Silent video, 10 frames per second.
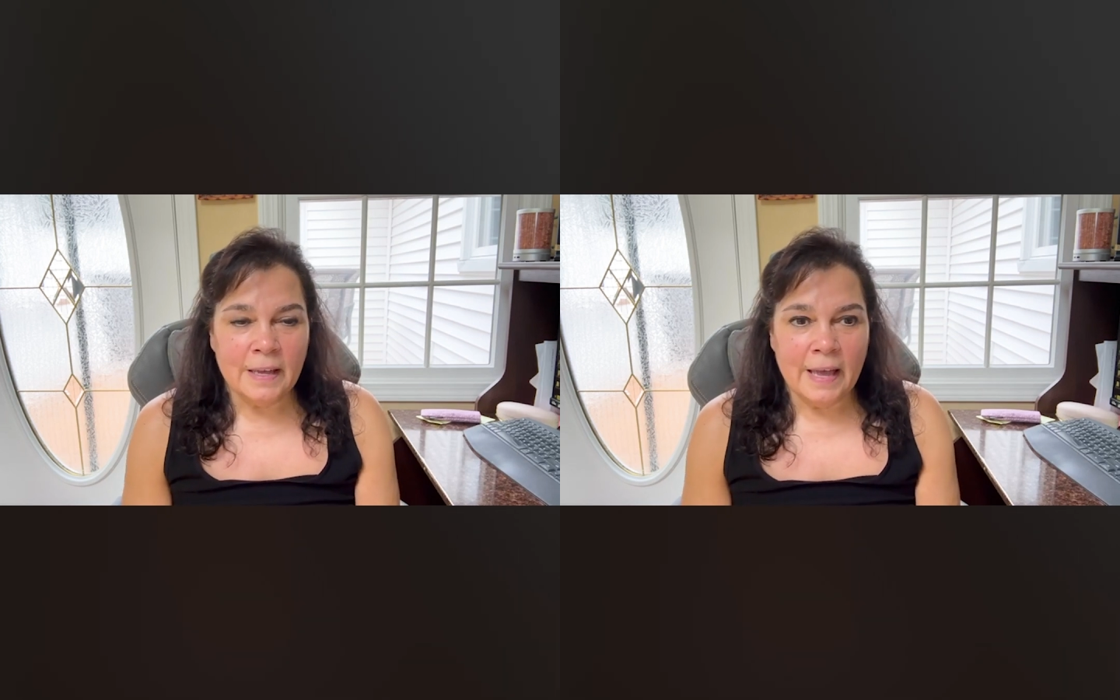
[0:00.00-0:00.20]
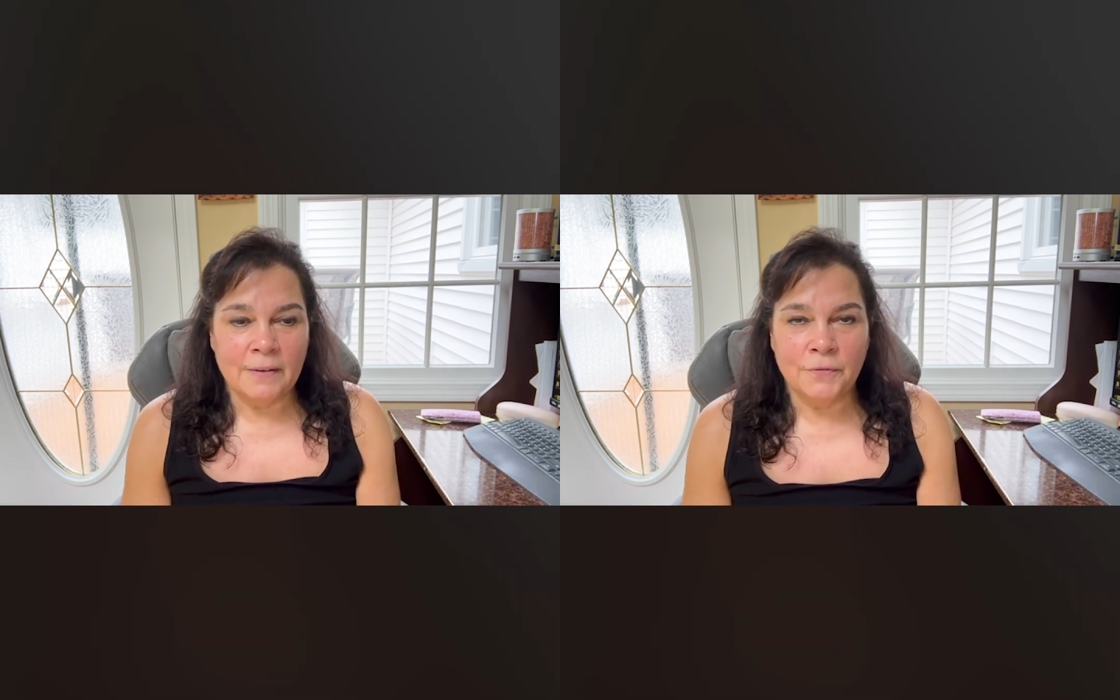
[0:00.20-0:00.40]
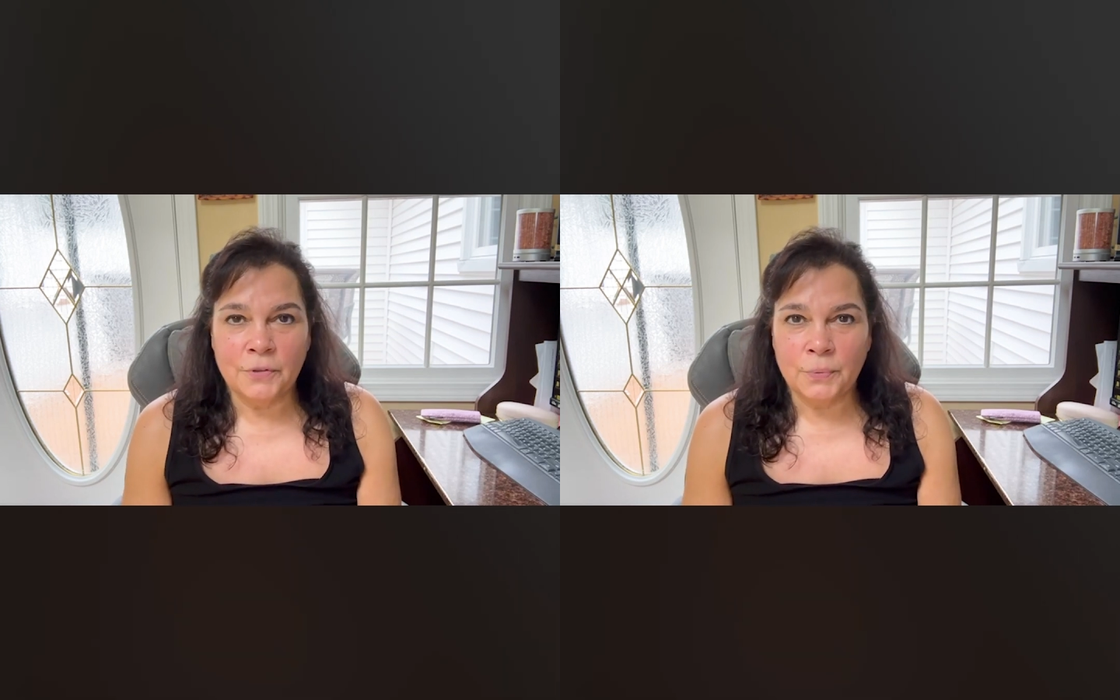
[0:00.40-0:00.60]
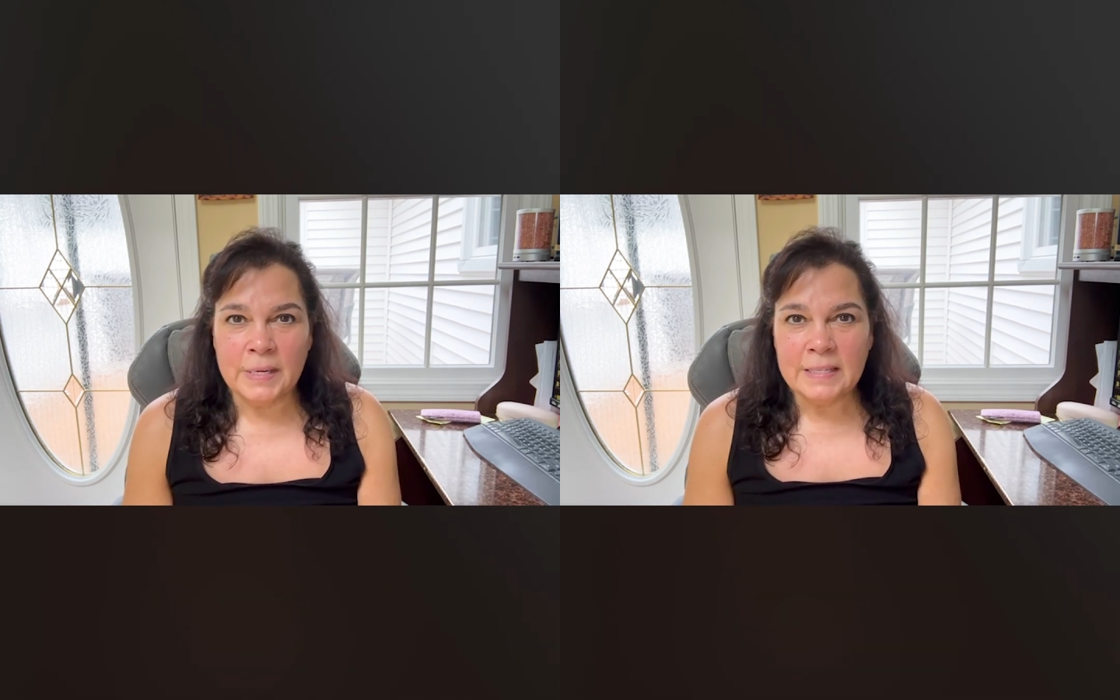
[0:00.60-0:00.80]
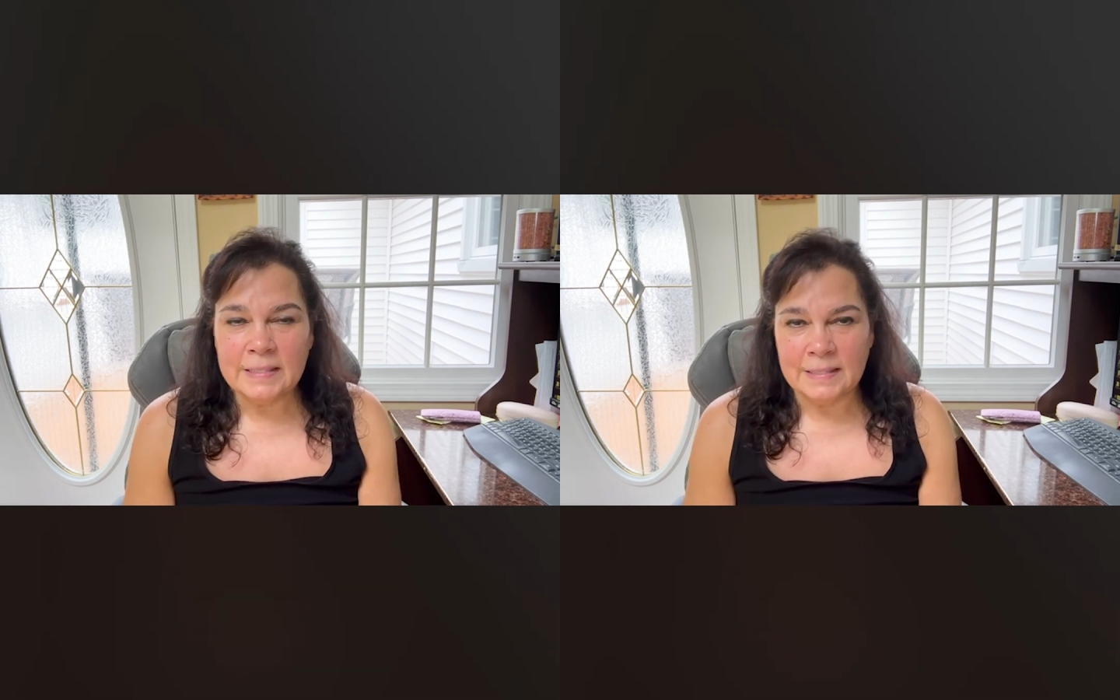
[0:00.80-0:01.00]
and for the
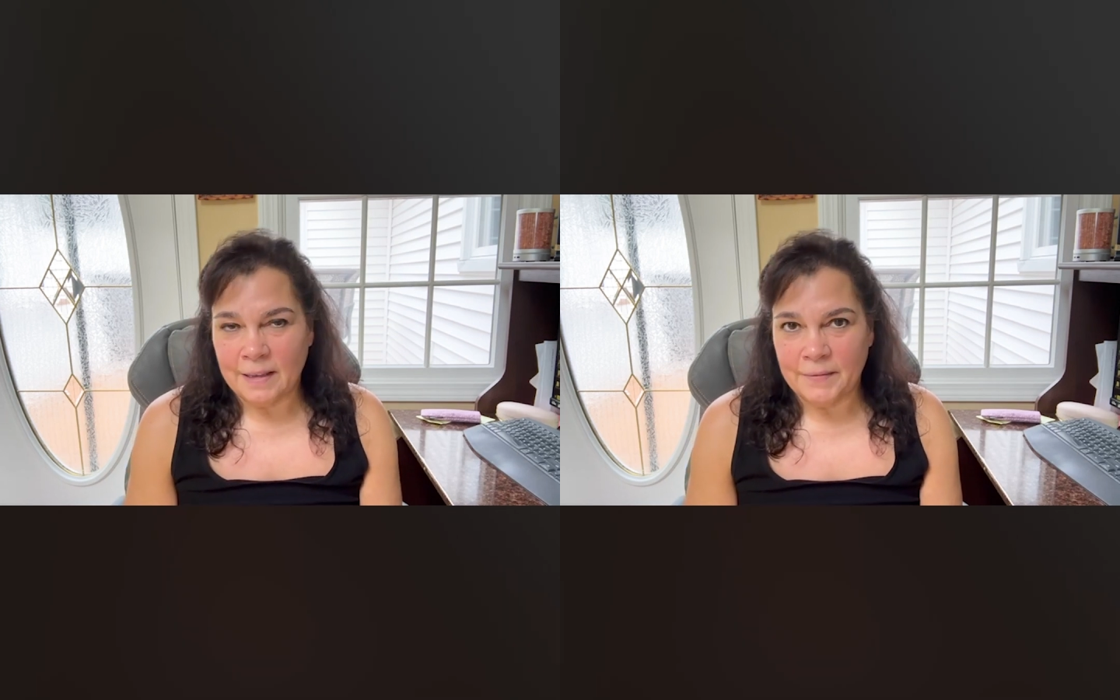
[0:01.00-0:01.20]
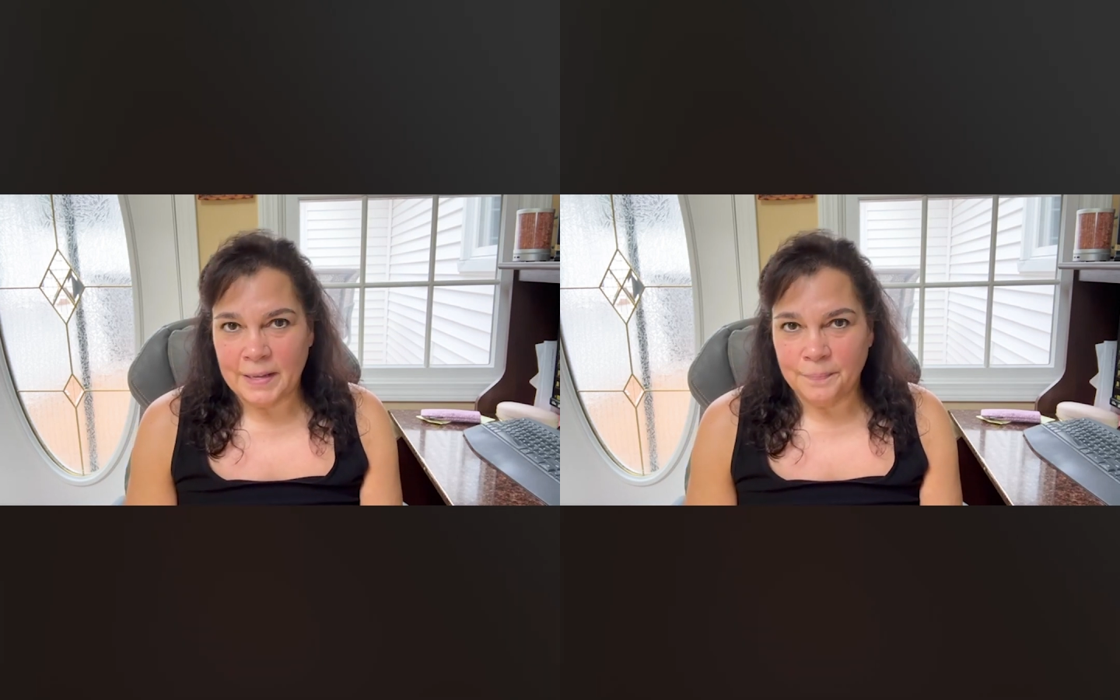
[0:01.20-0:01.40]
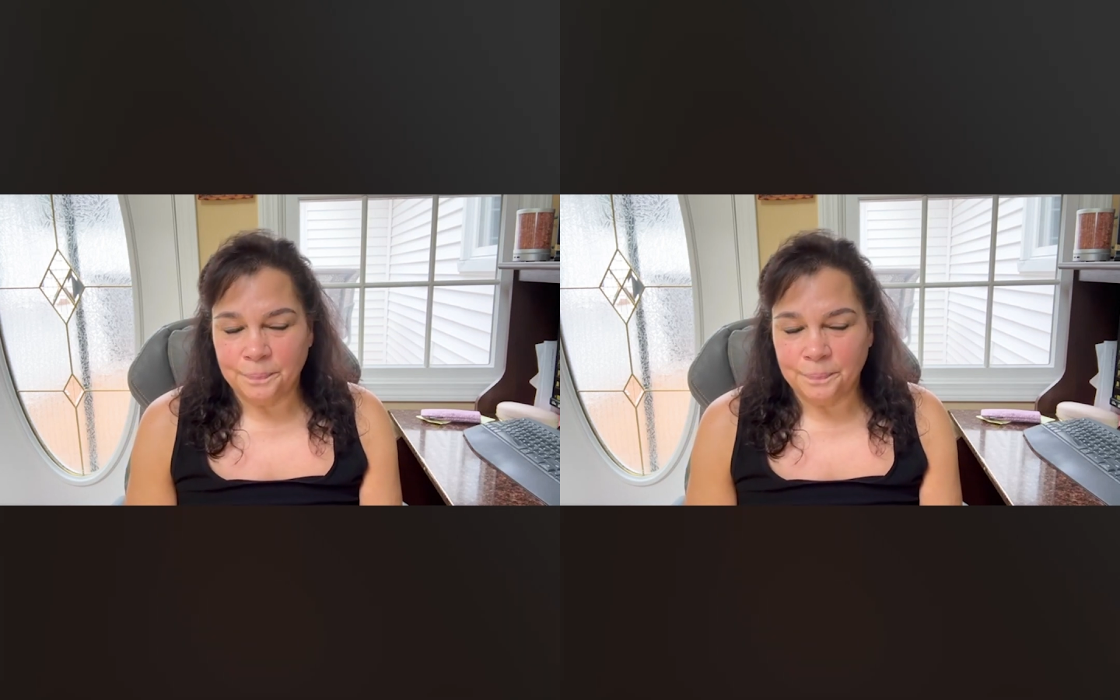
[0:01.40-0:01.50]
reasons of it.